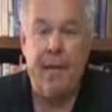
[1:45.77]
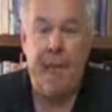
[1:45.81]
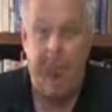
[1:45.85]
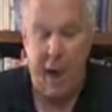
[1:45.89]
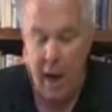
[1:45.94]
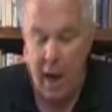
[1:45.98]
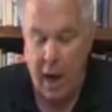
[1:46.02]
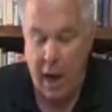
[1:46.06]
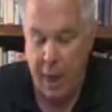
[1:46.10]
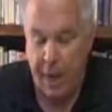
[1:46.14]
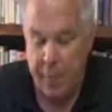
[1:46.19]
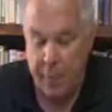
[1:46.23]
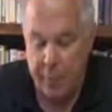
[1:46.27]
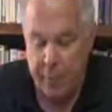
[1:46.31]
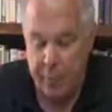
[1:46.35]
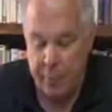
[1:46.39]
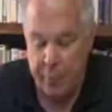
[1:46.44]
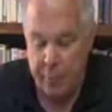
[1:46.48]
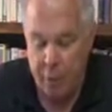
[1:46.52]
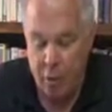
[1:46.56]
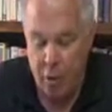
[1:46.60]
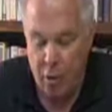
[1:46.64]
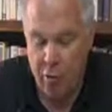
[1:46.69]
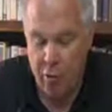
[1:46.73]

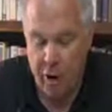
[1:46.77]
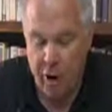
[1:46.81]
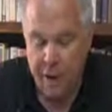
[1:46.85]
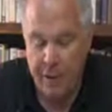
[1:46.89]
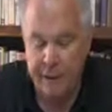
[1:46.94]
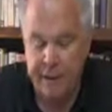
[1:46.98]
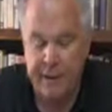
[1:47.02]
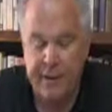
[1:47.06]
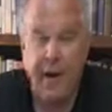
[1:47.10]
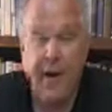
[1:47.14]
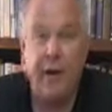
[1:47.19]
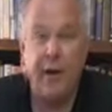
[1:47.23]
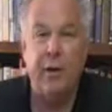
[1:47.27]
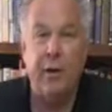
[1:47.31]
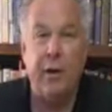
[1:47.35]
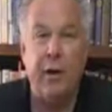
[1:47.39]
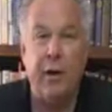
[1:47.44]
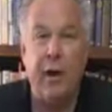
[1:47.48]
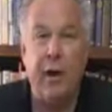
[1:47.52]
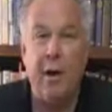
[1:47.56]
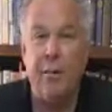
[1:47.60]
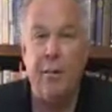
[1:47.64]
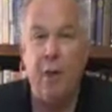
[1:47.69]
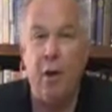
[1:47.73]
program
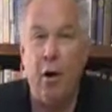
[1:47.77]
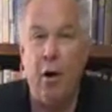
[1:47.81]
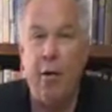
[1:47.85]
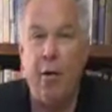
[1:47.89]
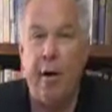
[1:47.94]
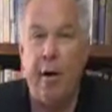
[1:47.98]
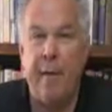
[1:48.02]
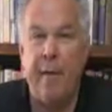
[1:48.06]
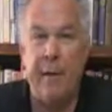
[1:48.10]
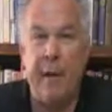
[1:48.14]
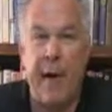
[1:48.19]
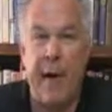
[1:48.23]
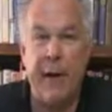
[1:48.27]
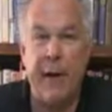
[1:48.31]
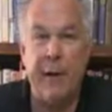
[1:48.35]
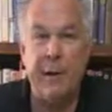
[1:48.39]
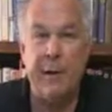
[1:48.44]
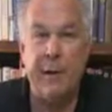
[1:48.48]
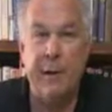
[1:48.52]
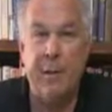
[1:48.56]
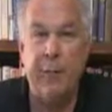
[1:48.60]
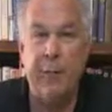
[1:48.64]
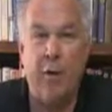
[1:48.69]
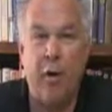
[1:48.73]
scheduling, program management,